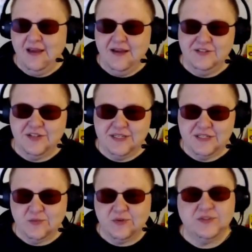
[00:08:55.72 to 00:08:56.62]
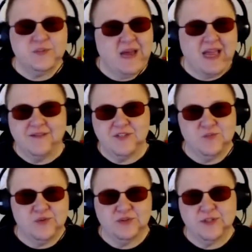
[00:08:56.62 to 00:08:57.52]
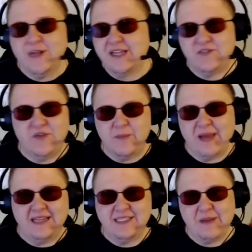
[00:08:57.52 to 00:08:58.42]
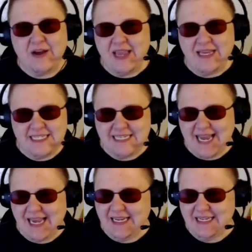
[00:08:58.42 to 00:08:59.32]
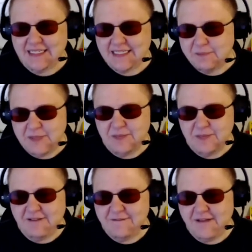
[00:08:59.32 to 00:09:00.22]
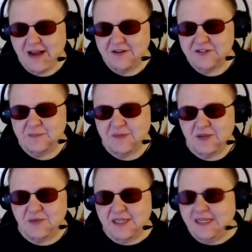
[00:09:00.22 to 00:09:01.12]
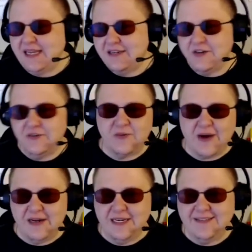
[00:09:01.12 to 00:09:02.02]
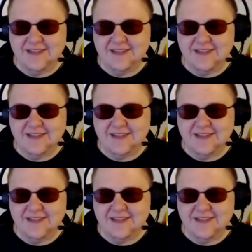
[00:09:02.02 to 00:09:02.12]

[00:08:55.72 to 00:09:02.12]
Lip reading: So these words might have some roots as far back as about 1880s, some people have found, but they really gained notoriety in the